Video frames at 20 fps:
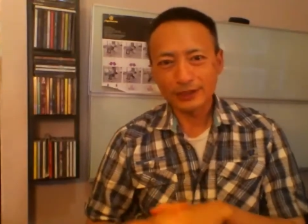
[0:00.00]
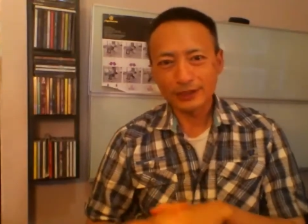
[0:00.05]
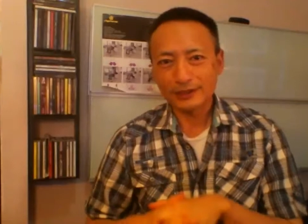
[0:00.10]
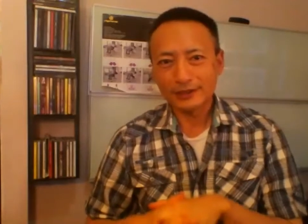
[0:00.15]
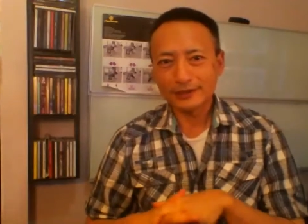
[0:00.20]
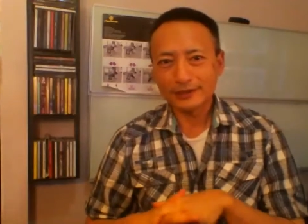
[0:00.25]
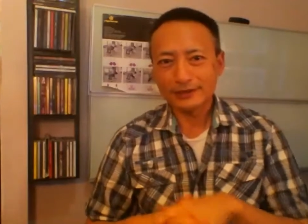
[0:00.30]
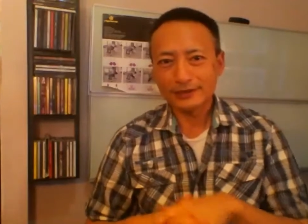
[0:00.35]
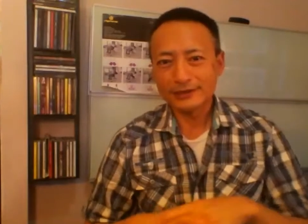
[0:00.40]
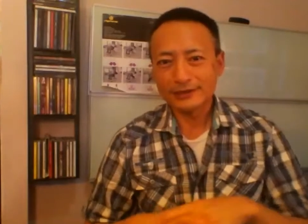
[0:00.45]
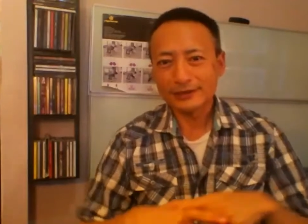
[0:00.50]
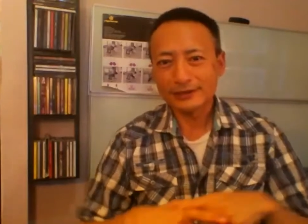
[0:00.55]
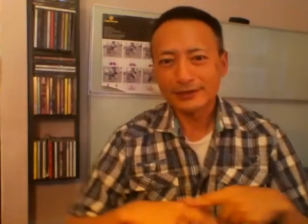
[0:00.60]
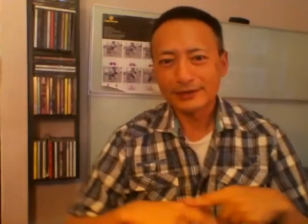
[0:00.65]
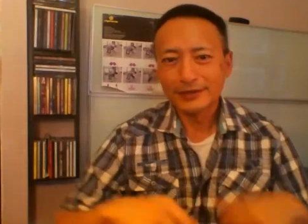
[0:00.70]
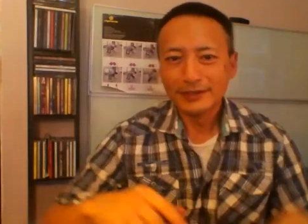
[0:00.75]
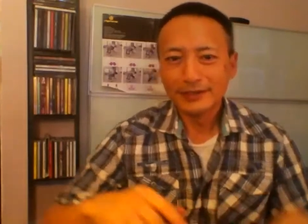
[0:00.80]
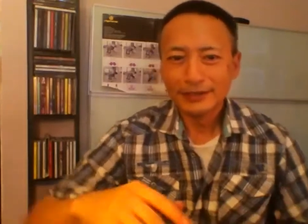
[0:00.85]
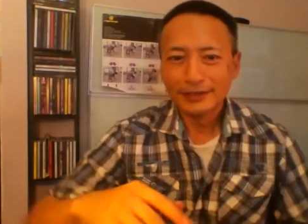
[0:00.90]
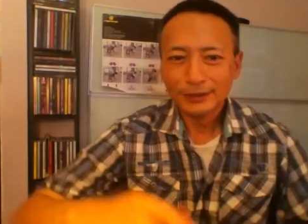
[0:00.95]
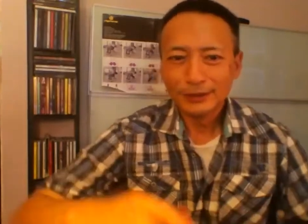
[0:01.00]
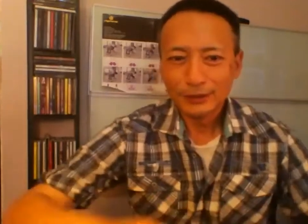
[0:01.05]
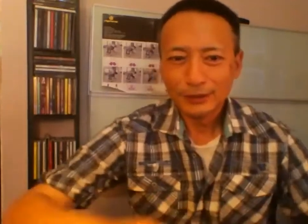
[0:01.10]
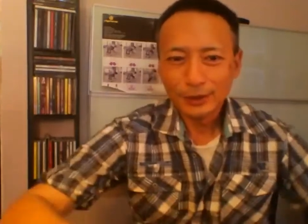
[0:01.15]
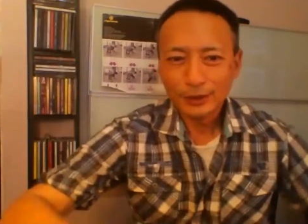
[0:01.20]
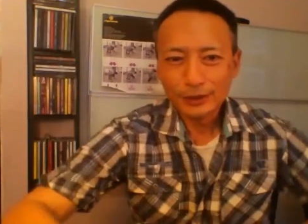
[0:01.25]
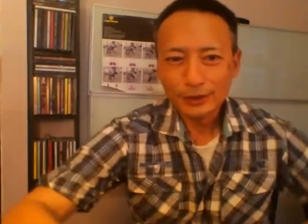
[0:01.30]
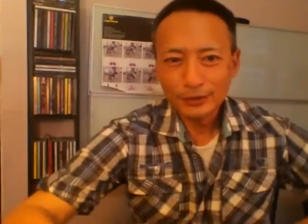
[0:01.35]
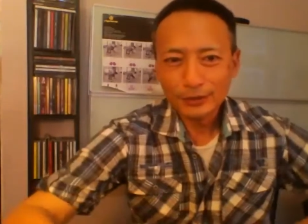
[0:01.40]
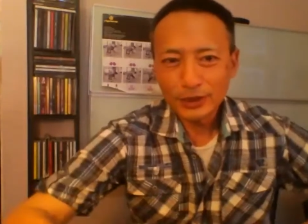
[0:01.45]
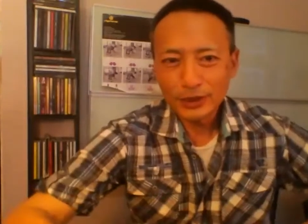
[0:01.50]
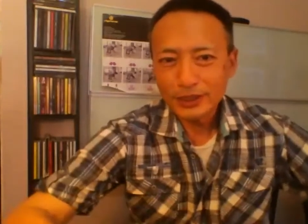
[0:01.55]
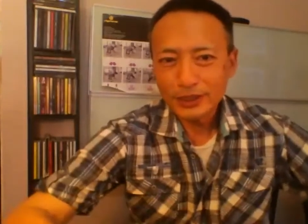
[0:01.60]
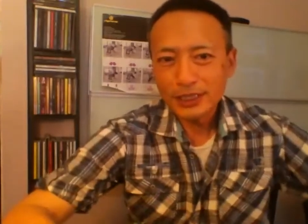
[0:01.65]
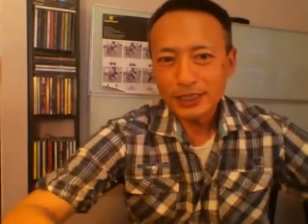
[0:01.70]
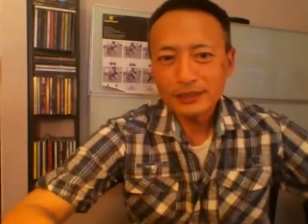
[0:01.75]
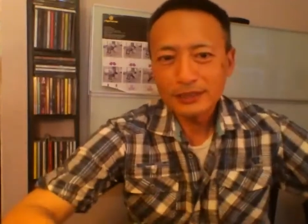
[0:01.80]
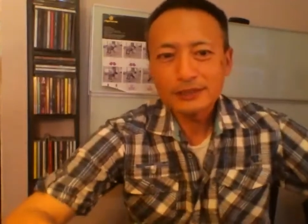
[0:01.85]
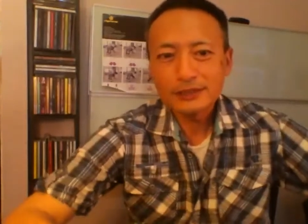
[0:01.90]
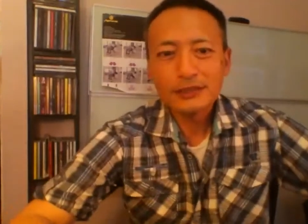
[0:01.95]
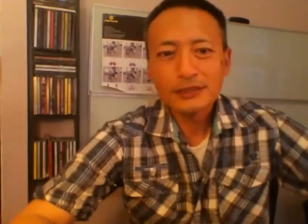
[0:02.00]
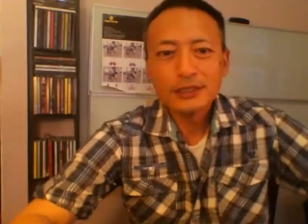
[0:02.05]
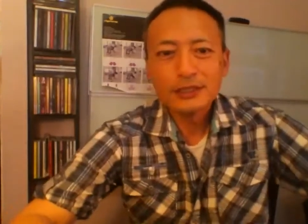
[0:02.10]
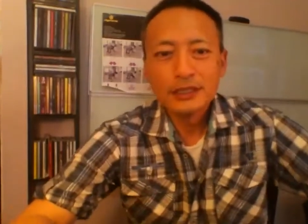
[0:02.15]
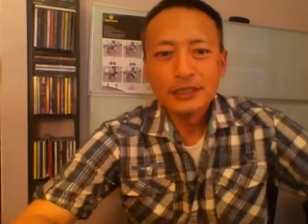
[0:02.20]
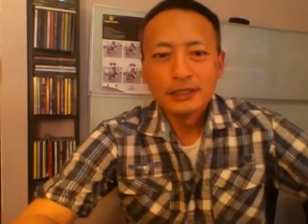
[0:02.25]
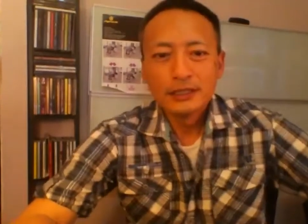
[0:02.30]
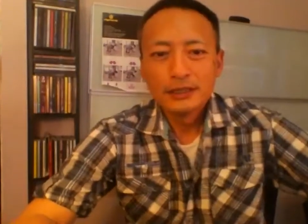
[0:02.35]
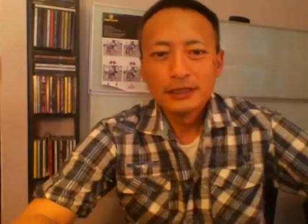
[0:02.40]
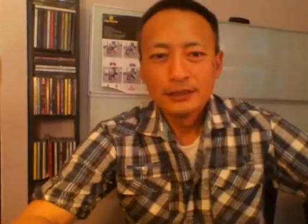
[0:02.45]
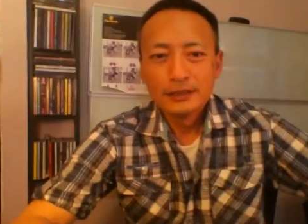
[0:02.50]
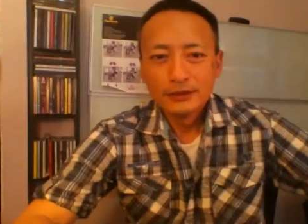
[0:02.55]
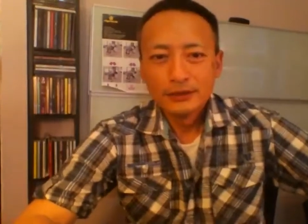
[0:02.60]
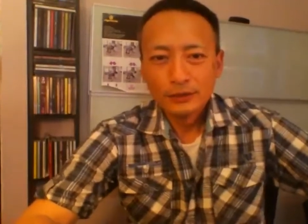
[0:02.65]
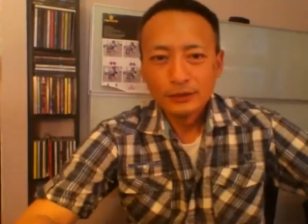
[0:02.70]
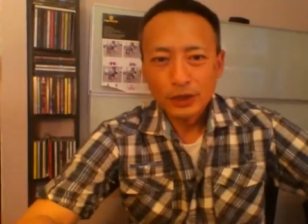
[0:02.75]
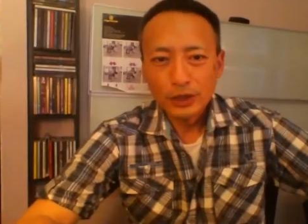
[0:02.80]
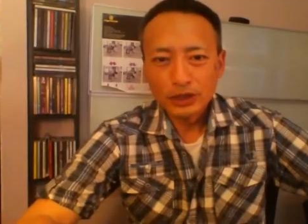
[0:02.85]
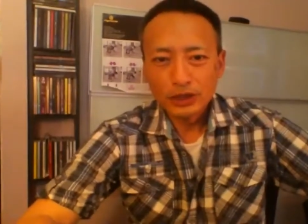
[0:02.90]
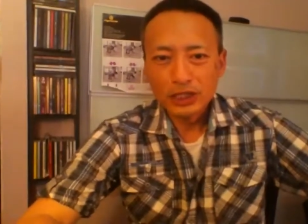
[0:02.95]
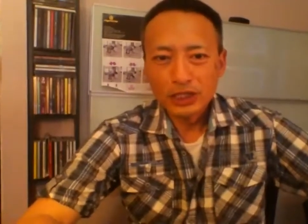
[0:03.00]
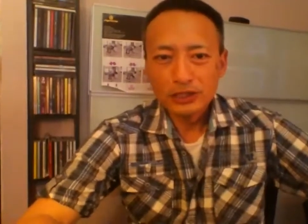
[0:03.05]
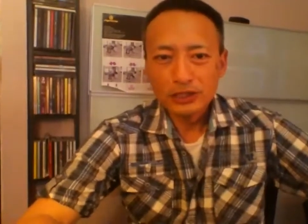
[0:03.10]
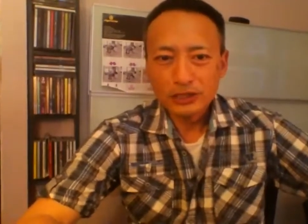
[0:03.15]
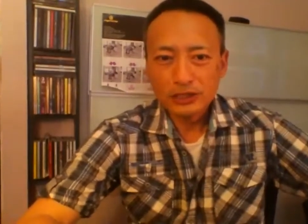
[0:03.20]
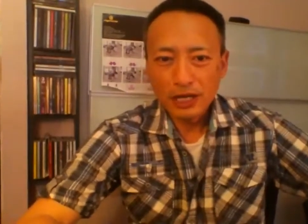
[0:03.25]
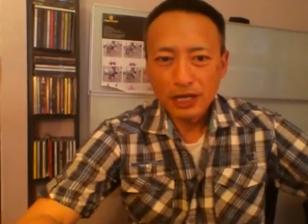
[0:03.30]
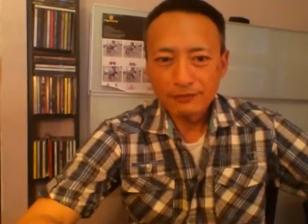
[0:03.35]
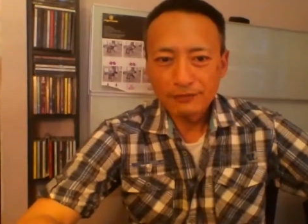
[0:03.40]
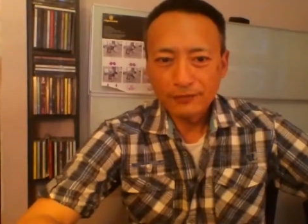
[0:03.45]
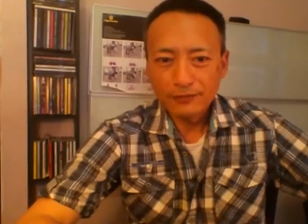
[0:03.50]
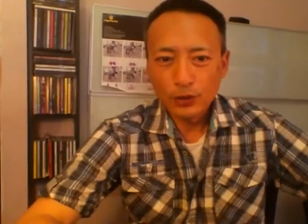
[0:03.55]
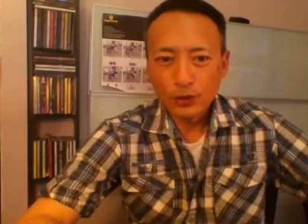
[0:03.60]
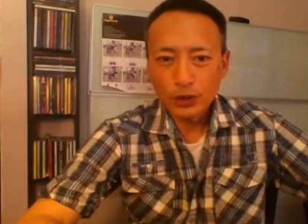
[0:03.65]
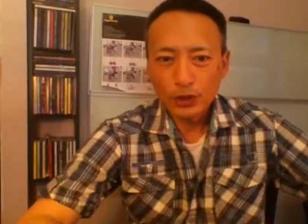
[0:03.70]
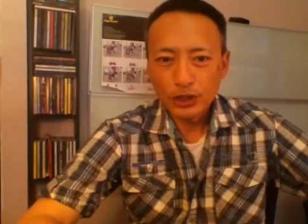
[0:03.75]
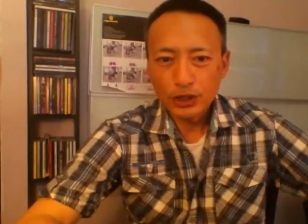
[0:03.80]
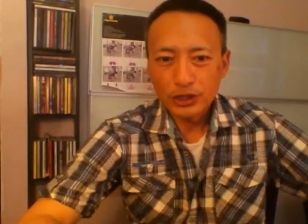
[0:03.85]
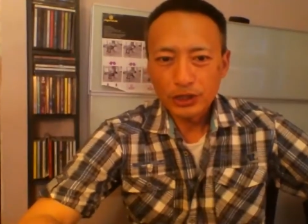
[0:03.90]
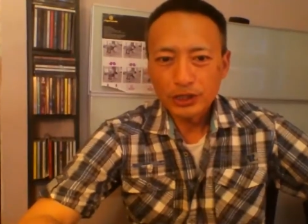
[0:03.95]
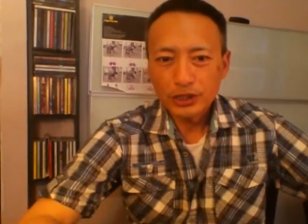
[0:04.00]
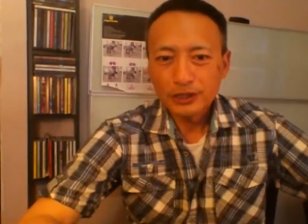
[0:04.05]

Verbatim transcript: Dees. I want Rick Dees. Rick Dees top forty.